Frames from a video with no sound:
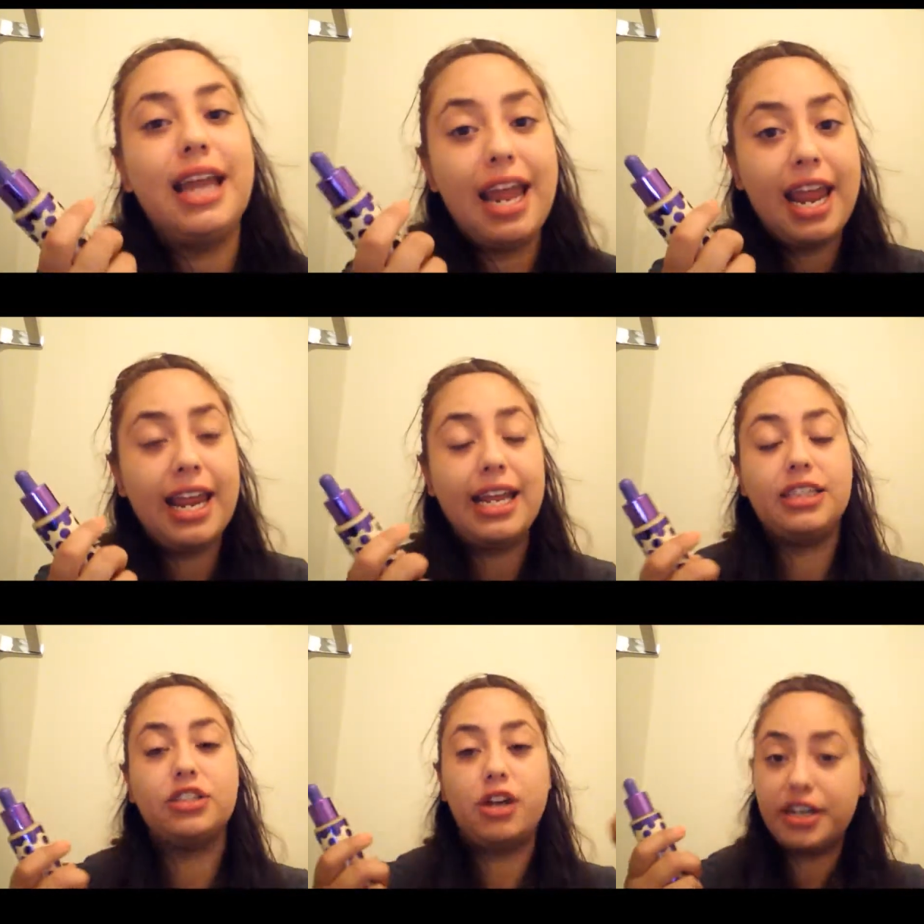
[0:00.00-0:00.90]
A,
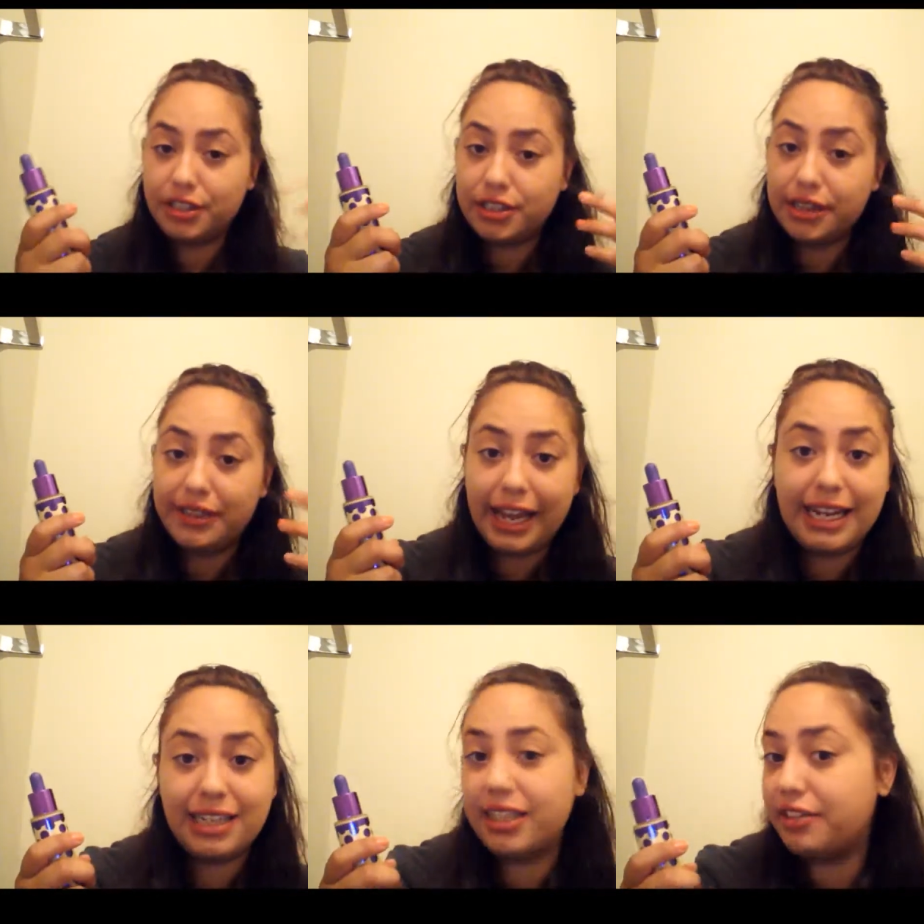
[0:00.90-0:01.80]
it's not as
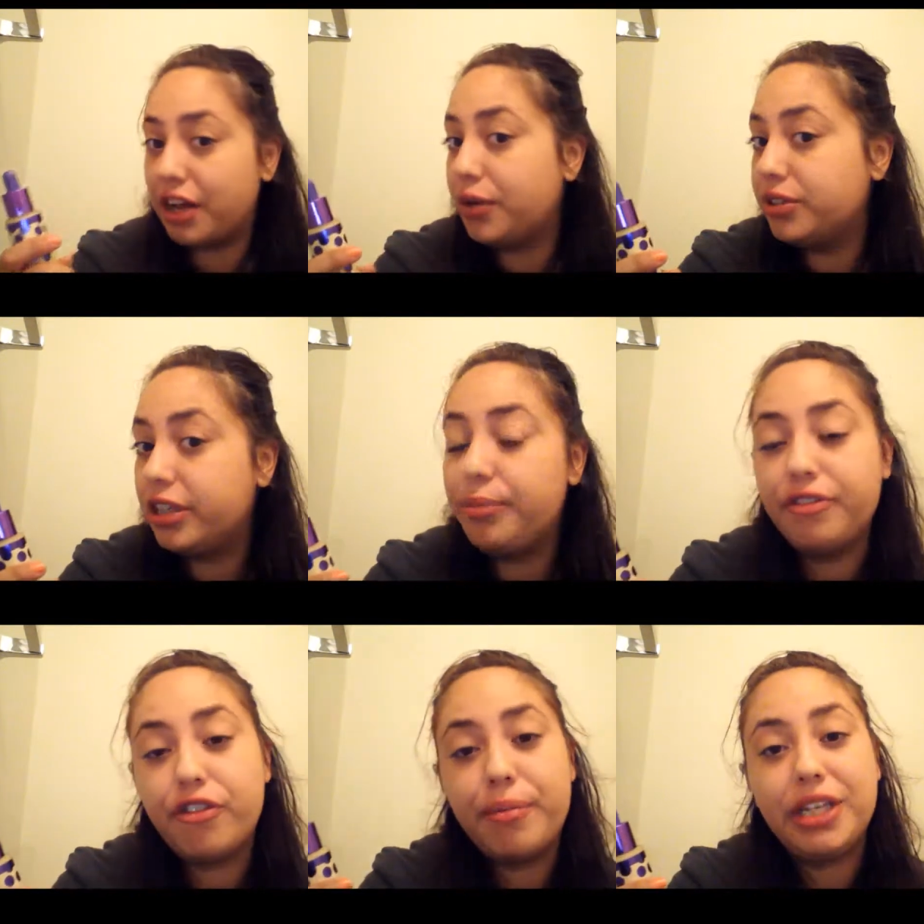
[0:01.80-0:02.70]
light as I thought it was gonna be
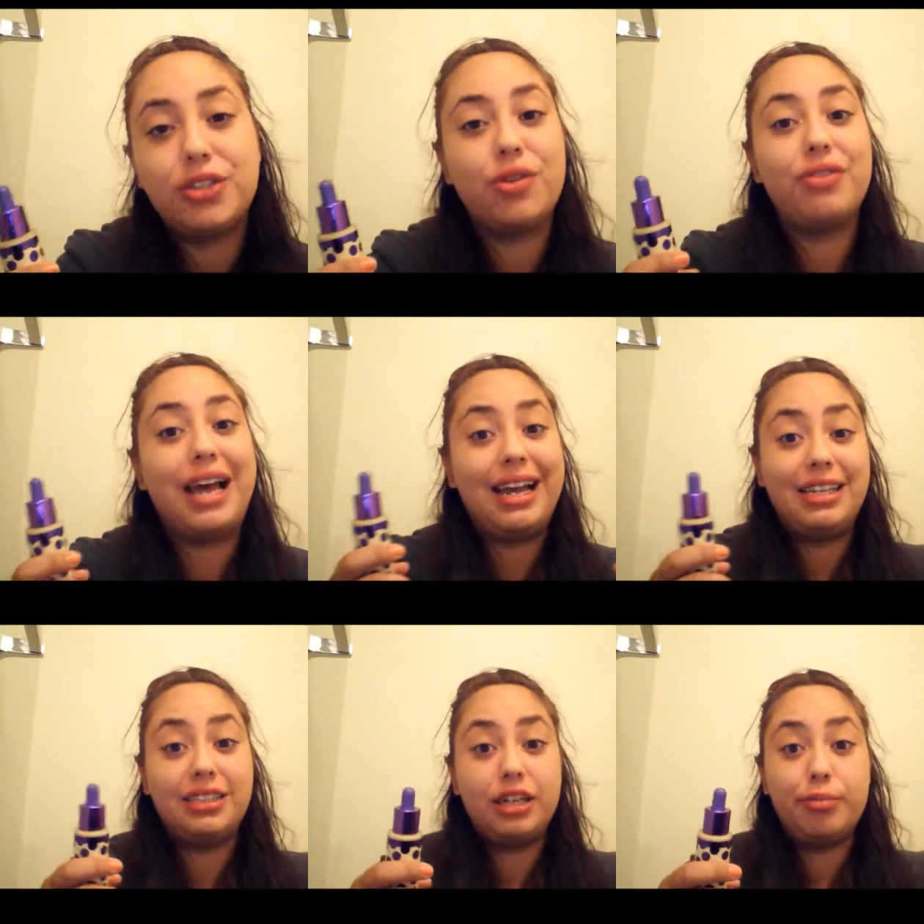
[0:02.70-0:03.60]
for me, so that
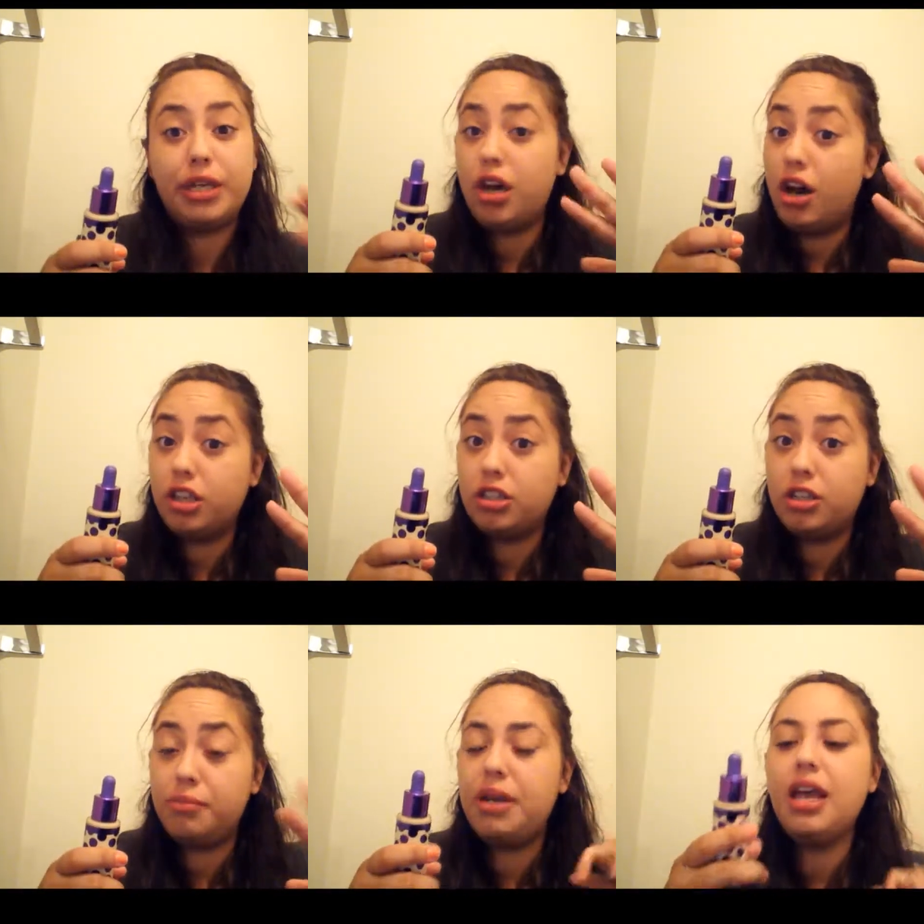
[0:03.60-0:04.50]
is gonna be
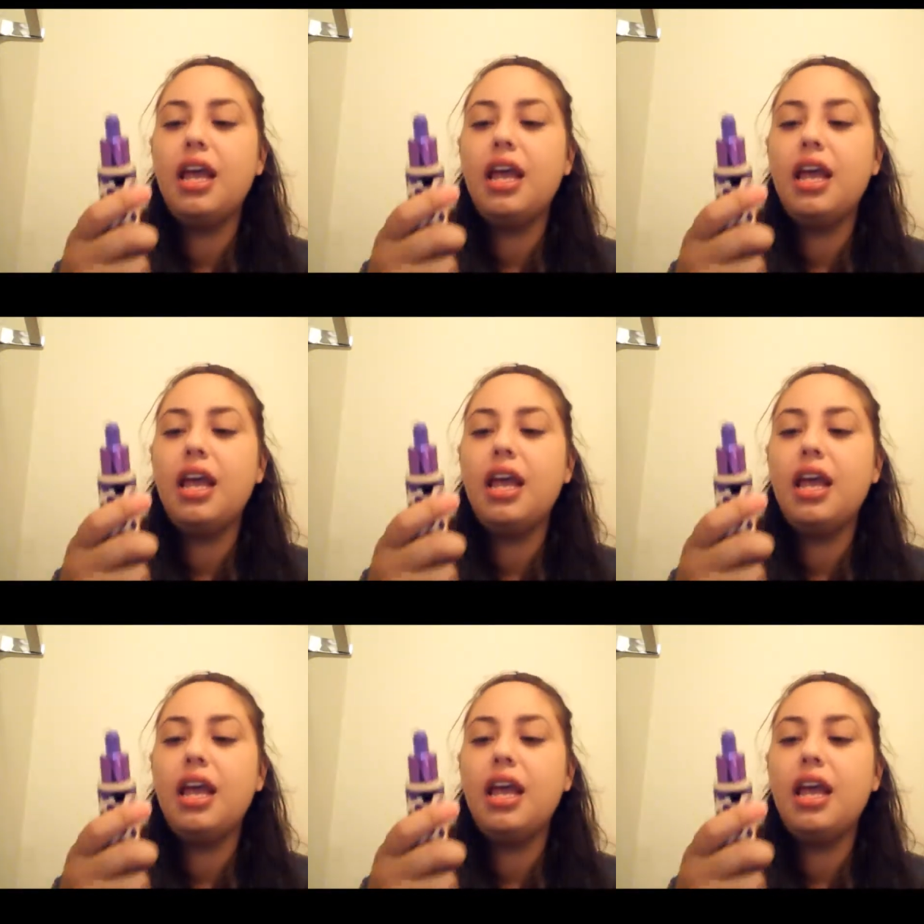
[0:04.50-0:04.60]
awesome.